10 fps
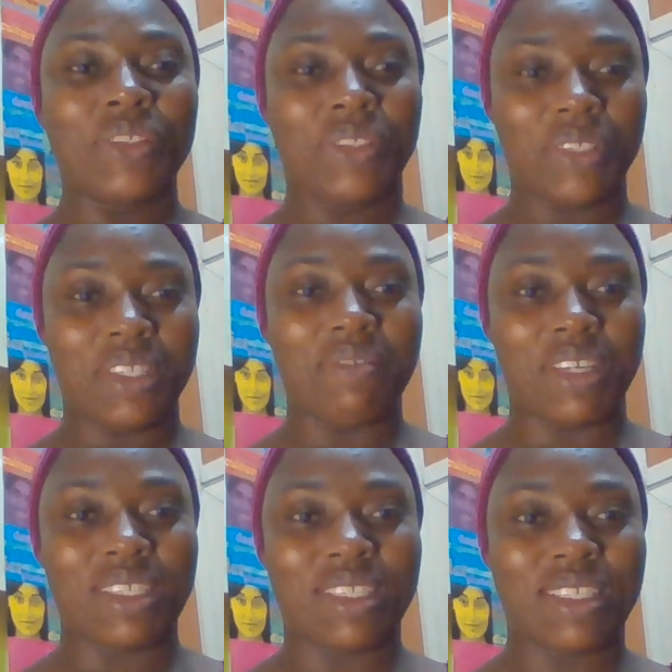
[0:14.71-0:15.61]

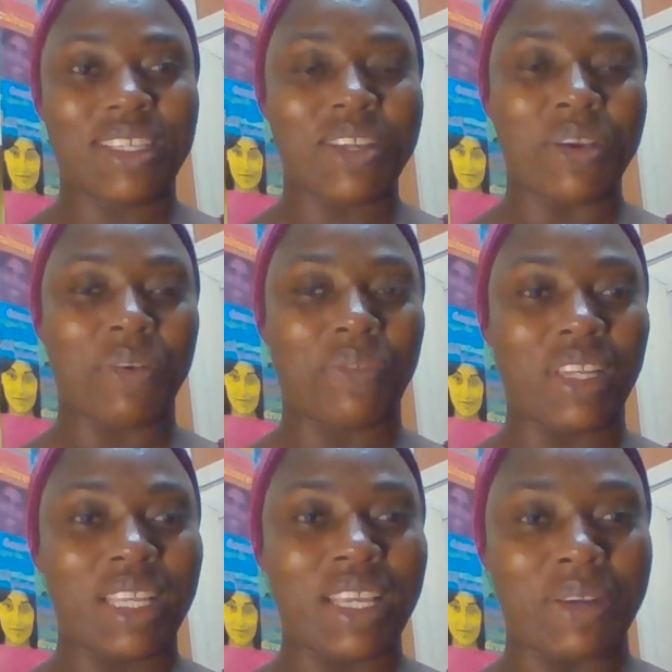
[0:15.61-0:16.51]
University
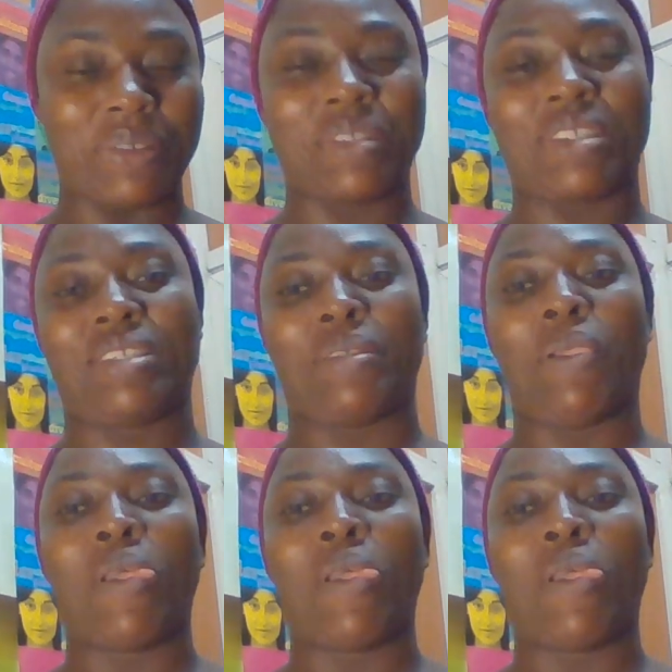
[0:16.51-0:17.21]
of Lagos.